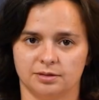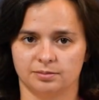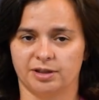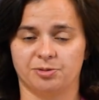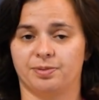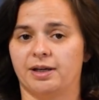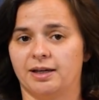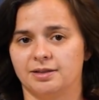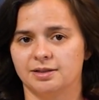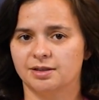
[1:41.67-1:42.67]
My
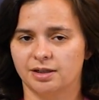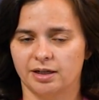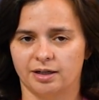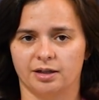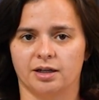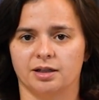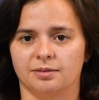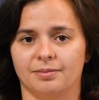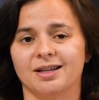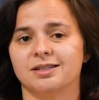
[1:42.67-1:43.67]
plans kind of
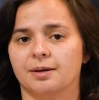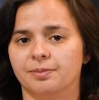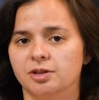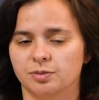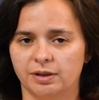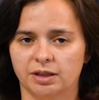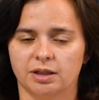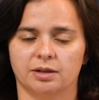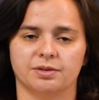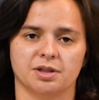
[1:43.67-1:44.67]
got messed up this weekend.
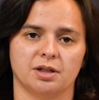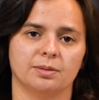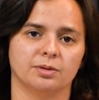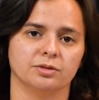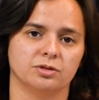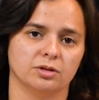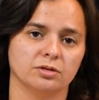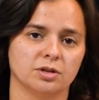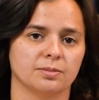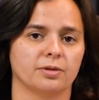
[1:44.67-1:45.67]
I wasn't able to
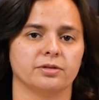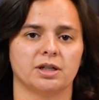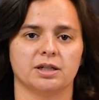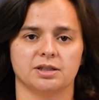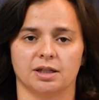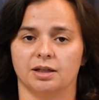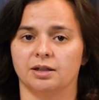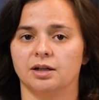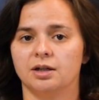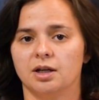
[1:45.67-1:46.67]
go to the protest,
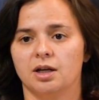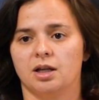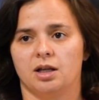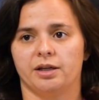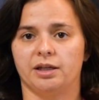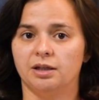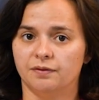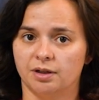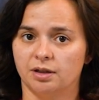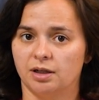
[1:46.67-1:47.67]
and
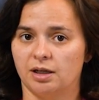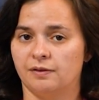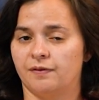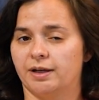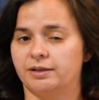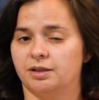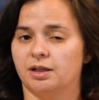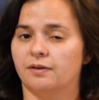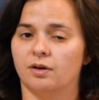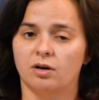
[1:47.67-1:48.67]
even if I did
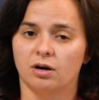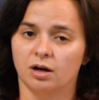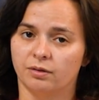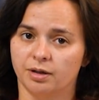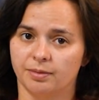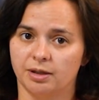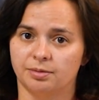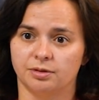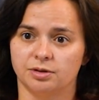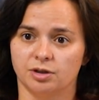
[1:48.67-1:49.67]
have a car, I wouldn't have been
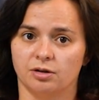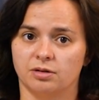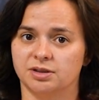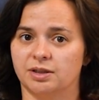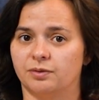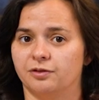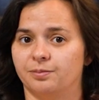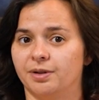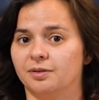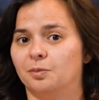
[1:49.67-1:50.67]
able to go because I would have
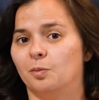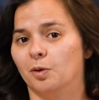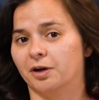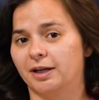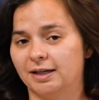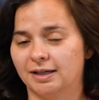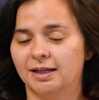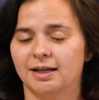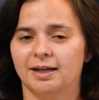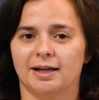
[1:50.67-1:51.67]
been working.
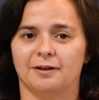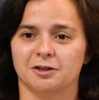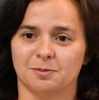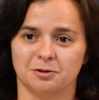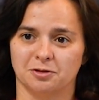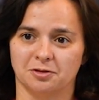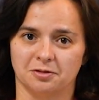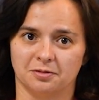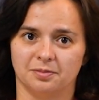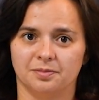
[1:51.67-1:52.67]
I was supposed to
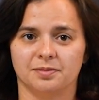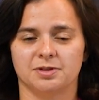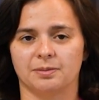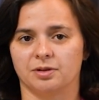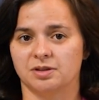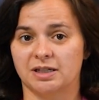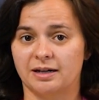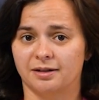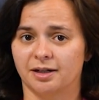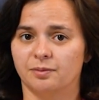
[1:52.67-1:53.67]
do something on
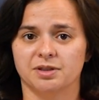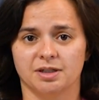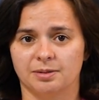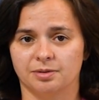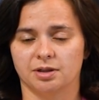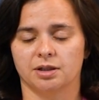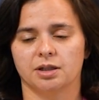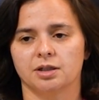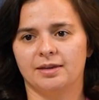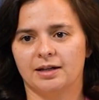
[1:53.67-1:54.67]
Saturday, wasn't able to get
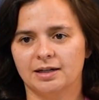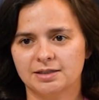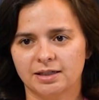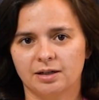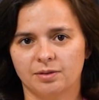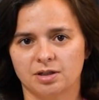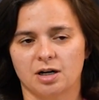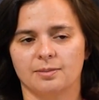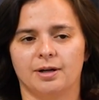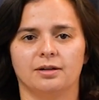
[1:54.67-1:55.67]
there. The next thing I want to
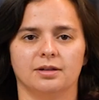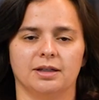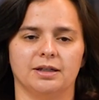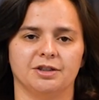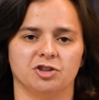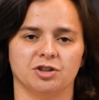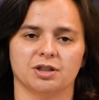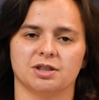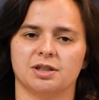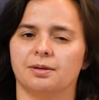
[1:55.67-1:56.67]
talk about is
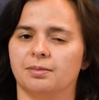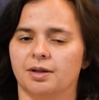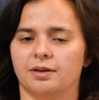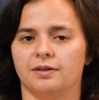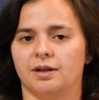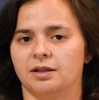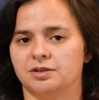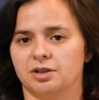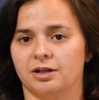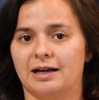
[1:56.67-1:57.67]
just some of the
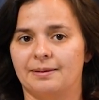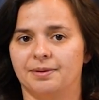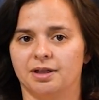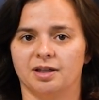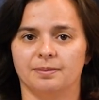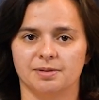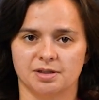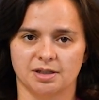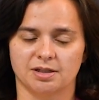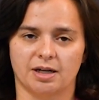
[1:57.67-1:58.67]
things that are happening in the
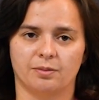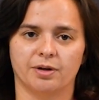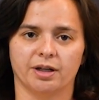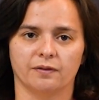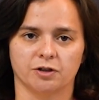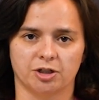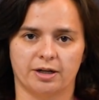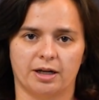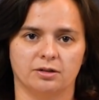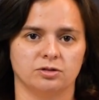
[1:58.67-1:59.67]
business. I want to give a
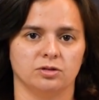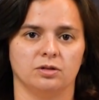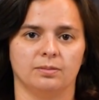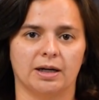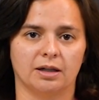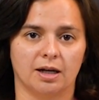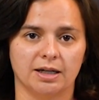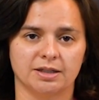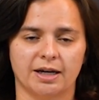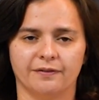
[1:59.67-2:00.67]
shout out to my clients.